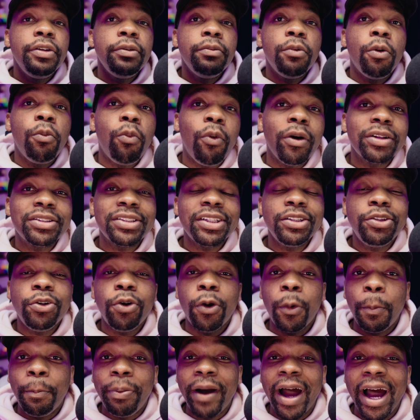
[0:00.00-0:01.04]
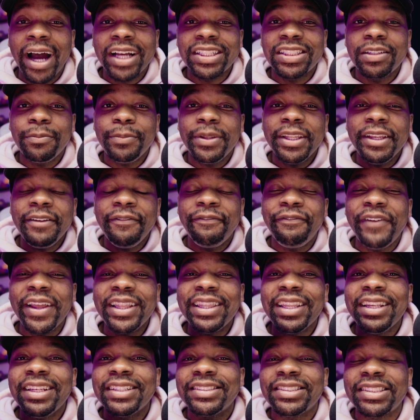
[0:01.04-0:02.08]
you will want to do approximately
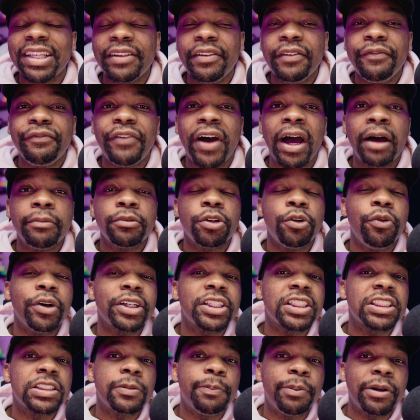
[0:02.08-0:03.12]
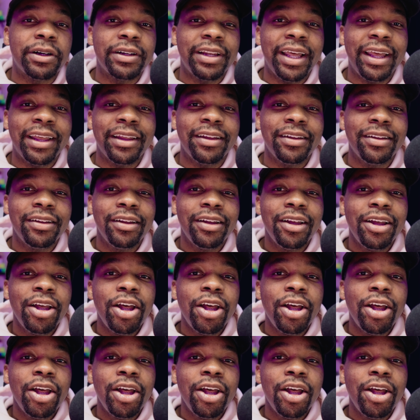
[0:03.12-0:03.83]
50 to 75 questions per day.